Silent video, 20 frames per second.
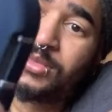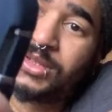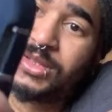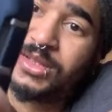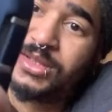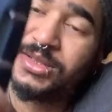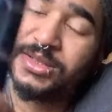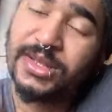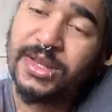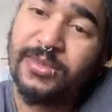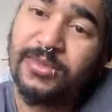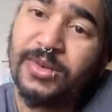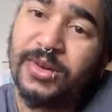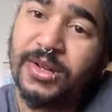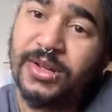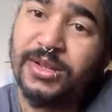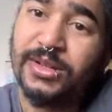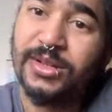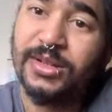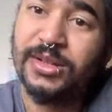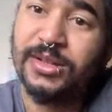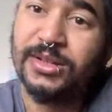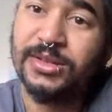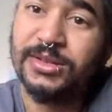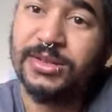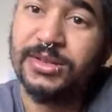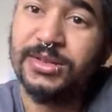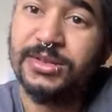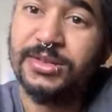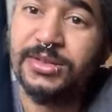It is not branded
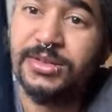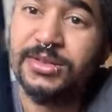content.